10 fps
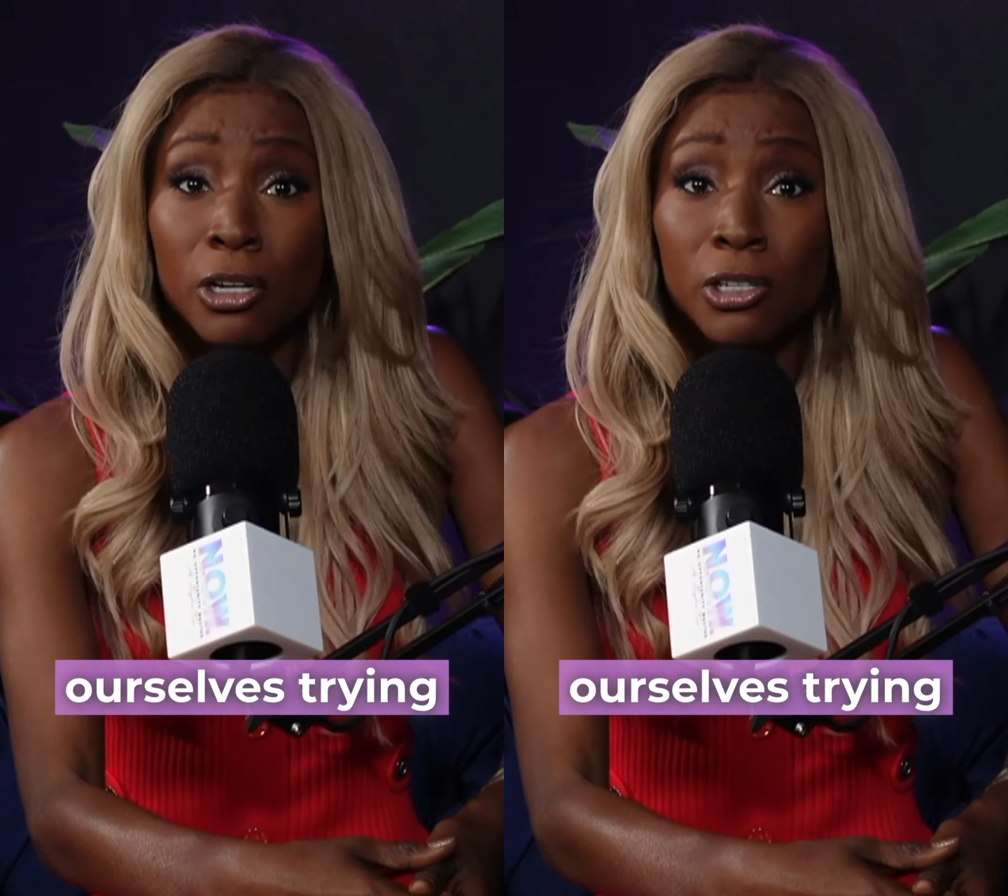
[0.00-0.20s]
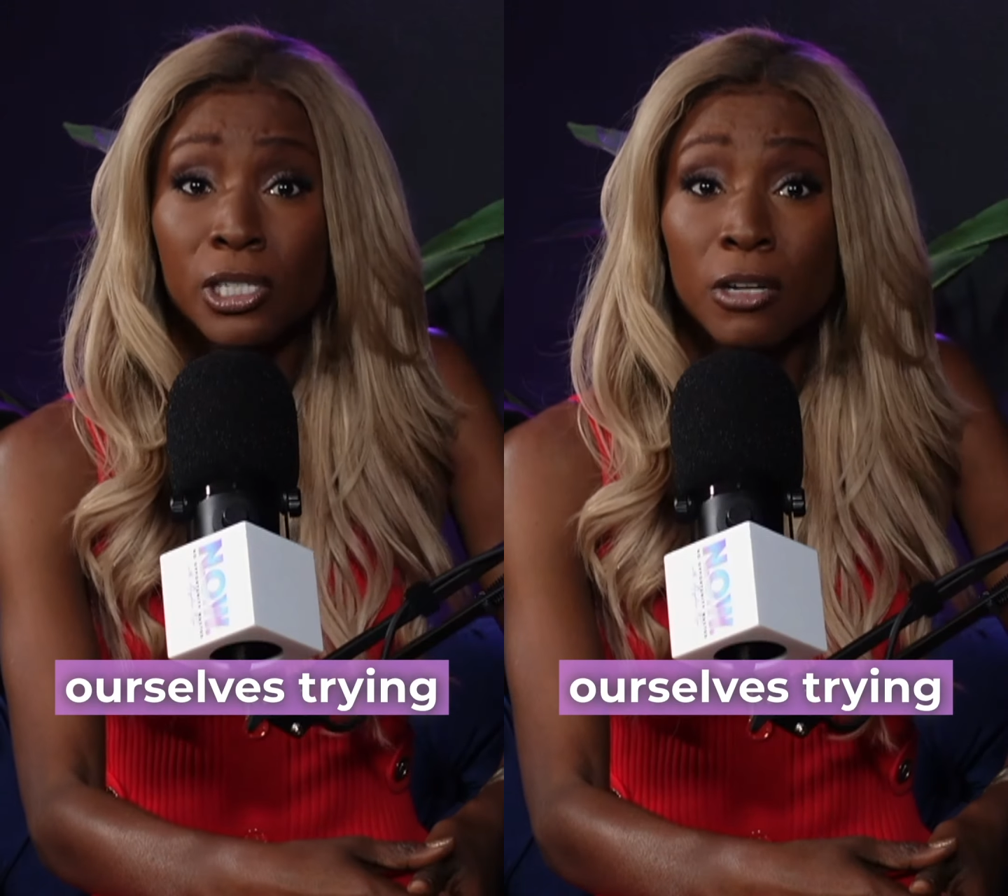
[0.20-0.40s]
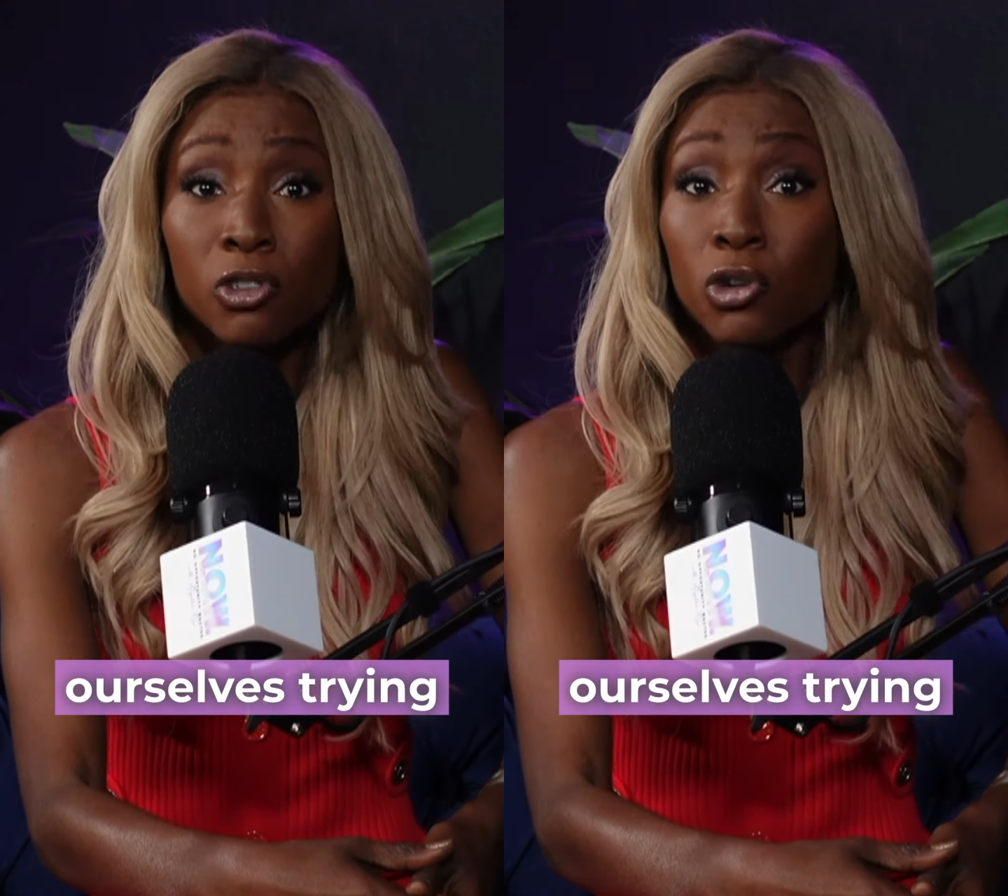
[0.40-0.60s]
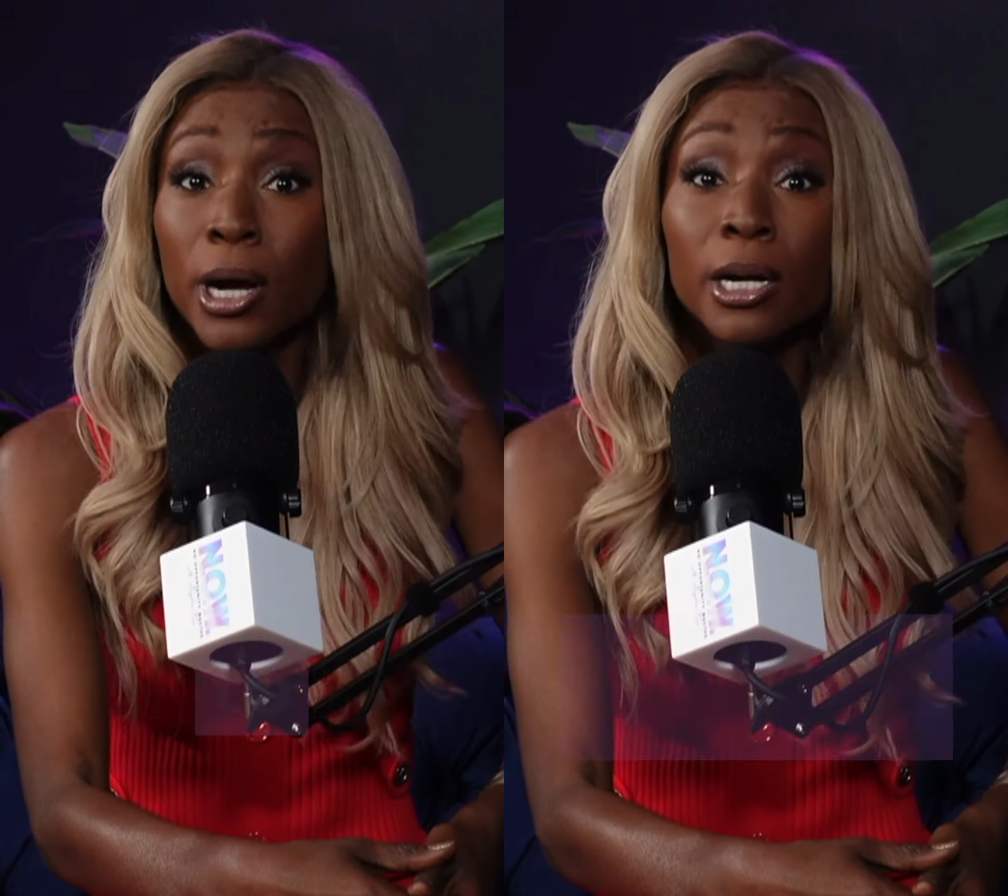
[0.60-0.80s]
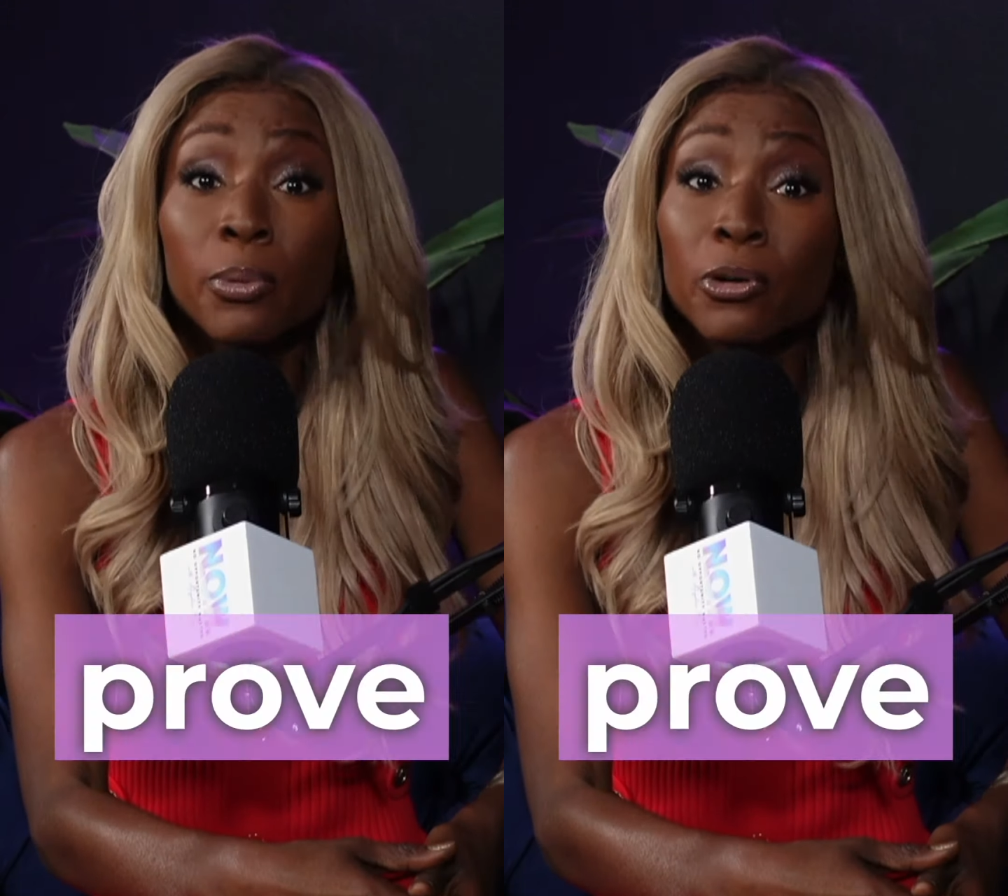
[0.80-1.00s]
ourselves
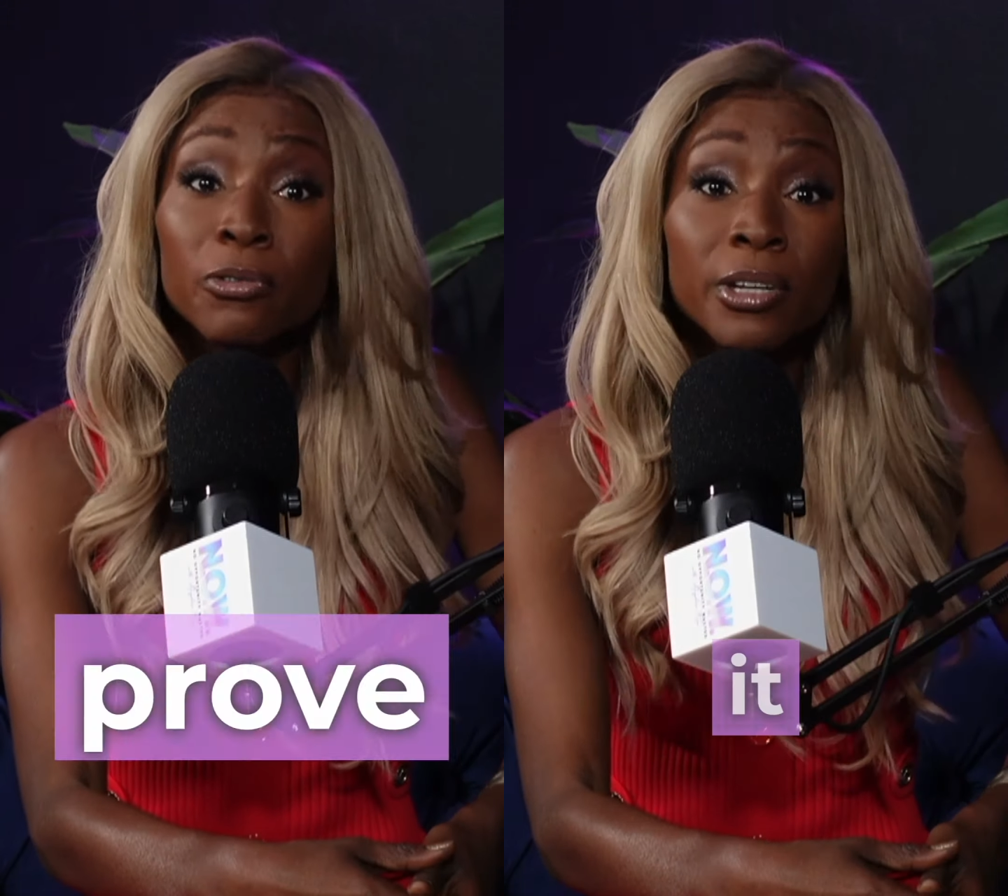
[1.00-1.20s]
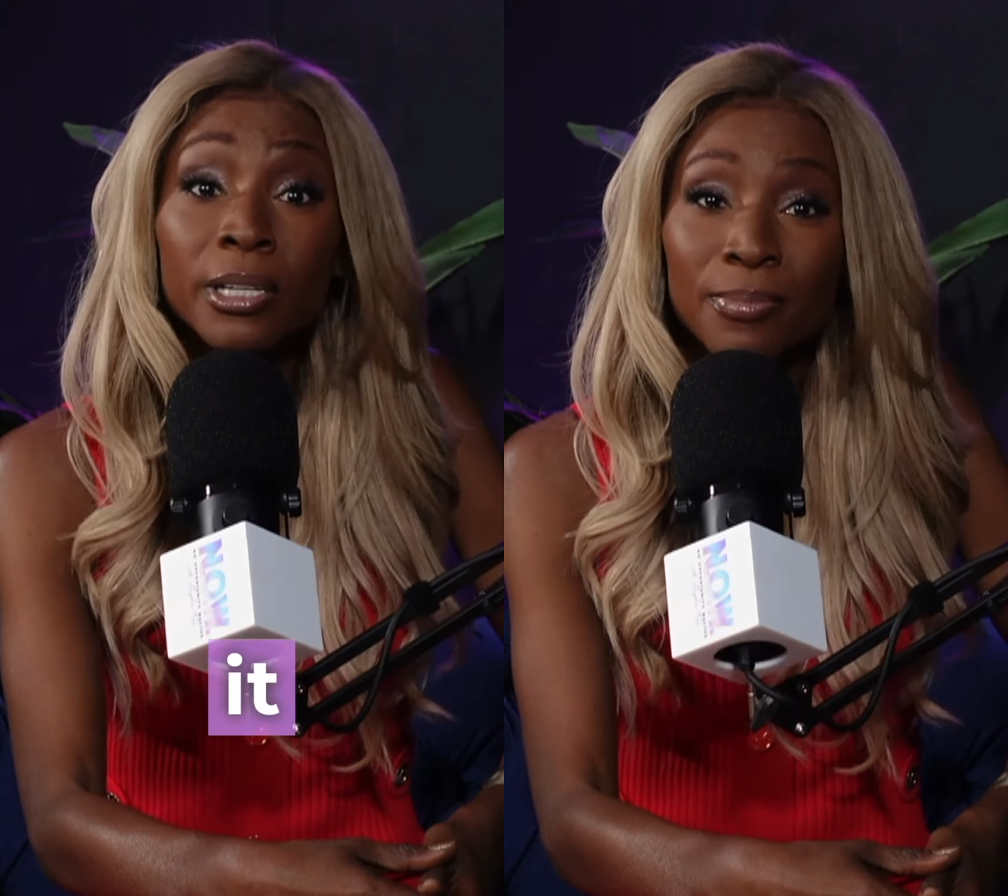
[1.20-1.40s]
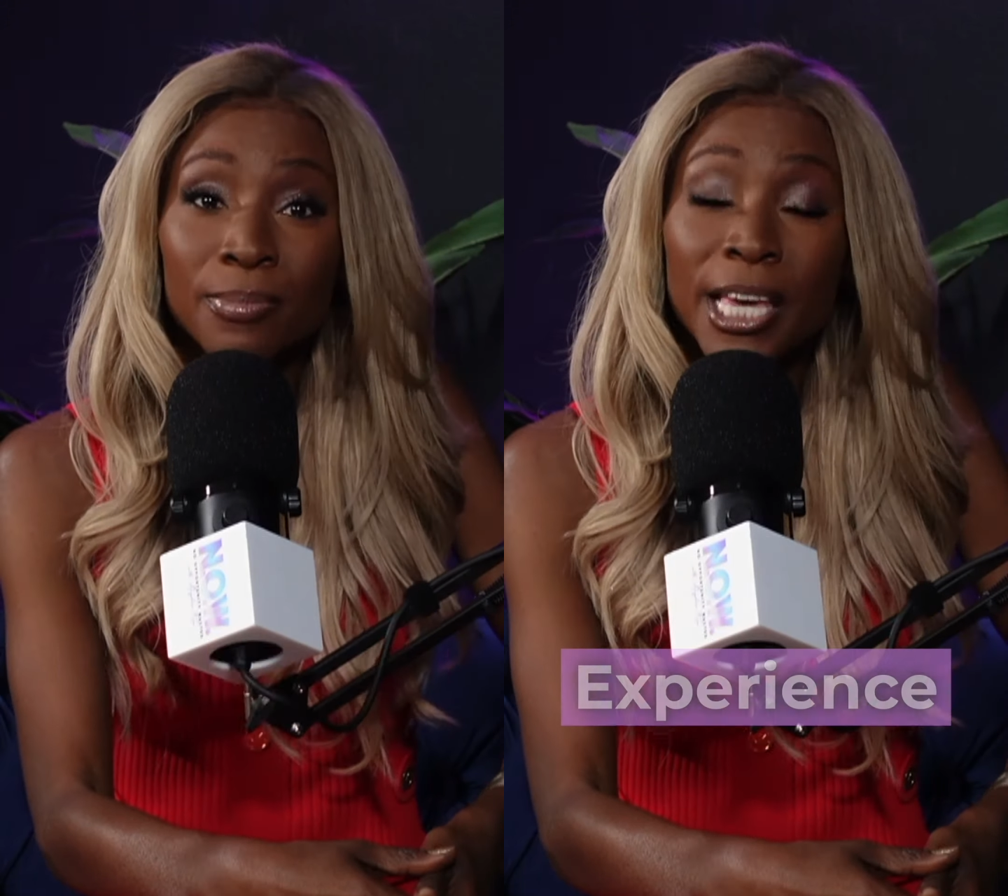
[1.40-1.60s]
trying to prove it.